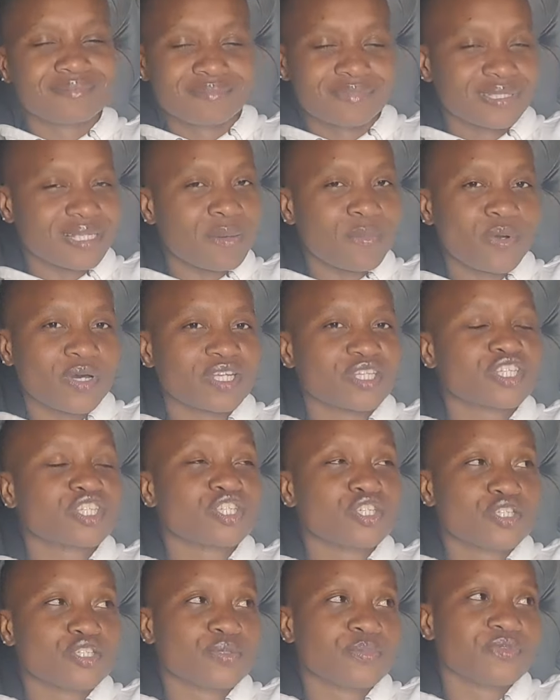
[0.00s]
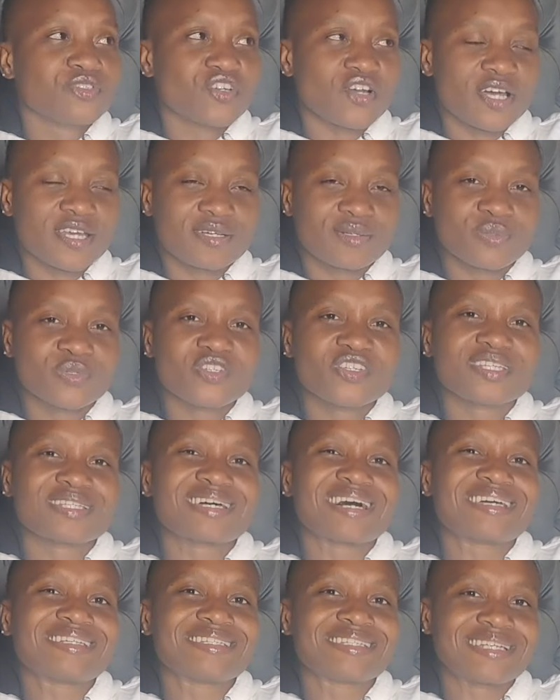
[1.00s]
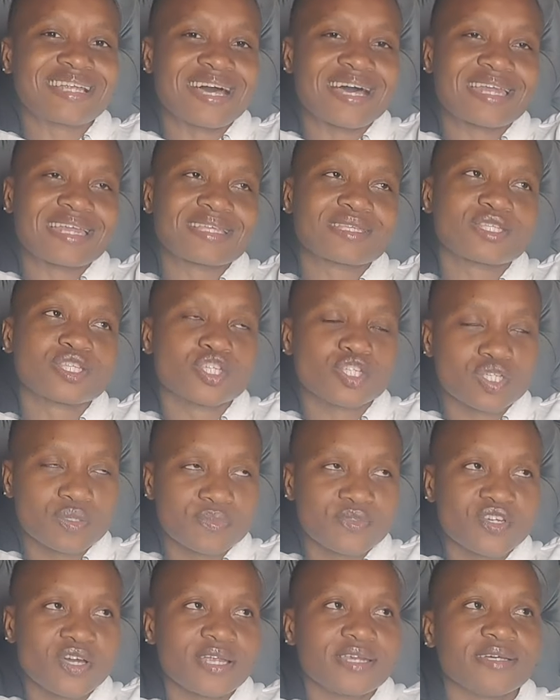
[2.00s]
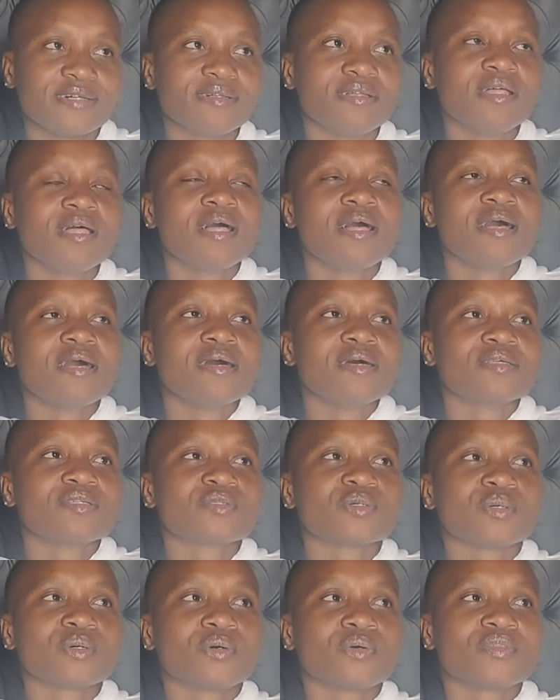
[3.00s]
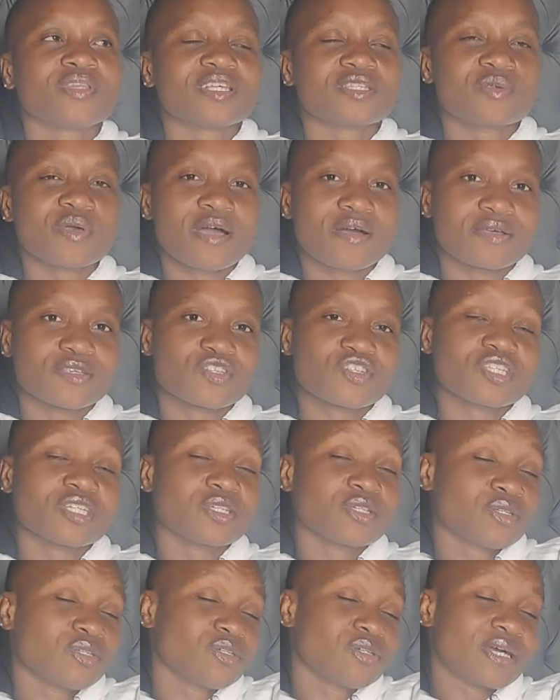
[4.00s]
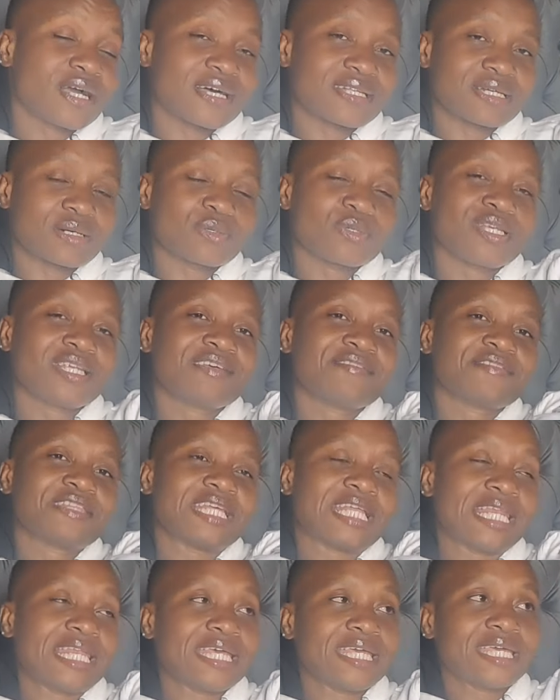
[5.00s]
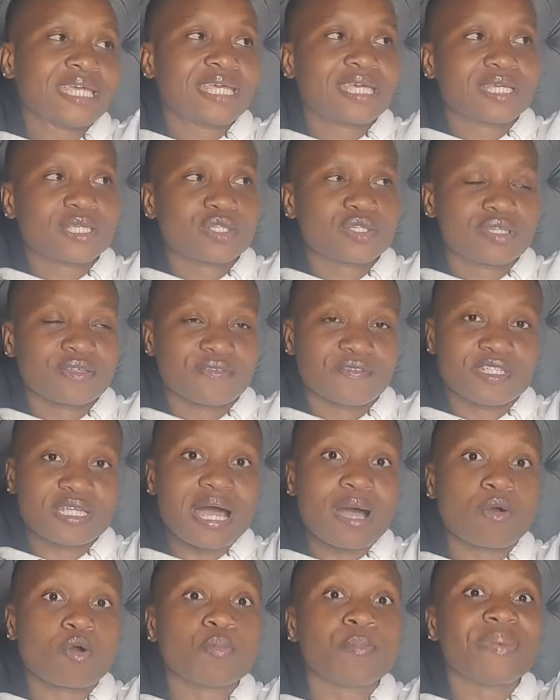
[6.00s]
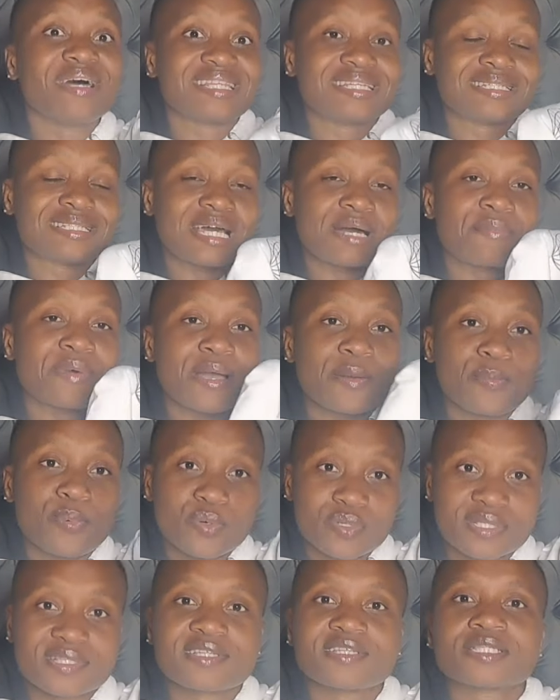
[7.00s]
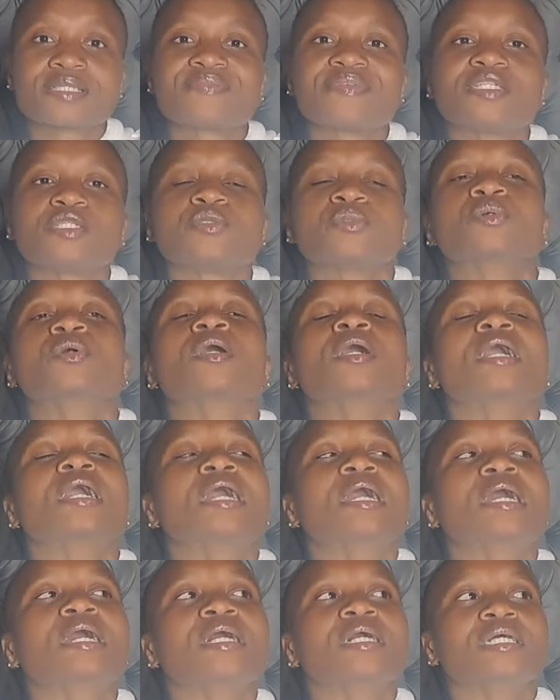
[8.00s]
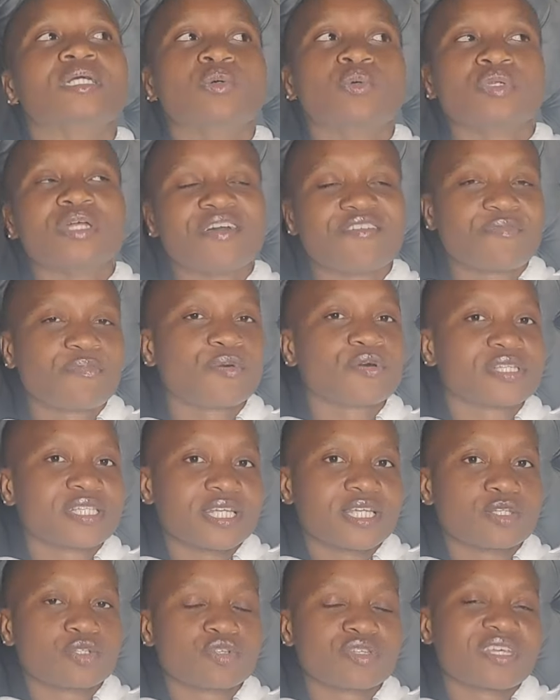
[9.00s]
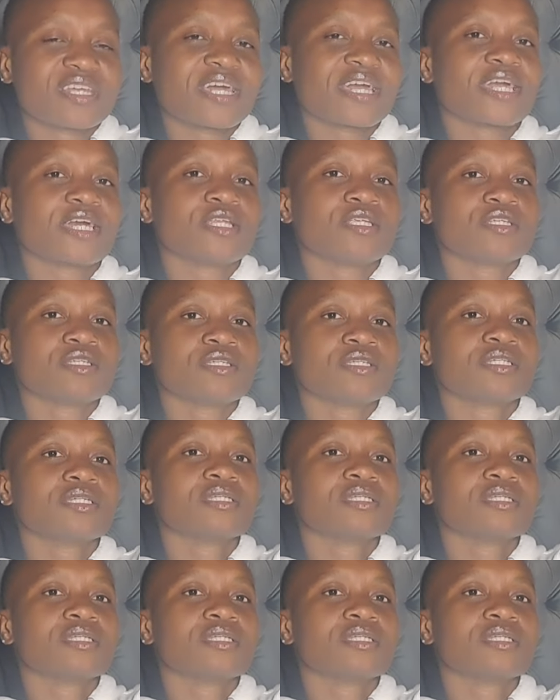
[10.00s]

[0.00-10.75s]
someone's YouTube channel, which is Atilari's YouTube channel. So that's where I was shooting you guys. I will leave the link to the video. I hope by the time I post this video, you would have posted so that I can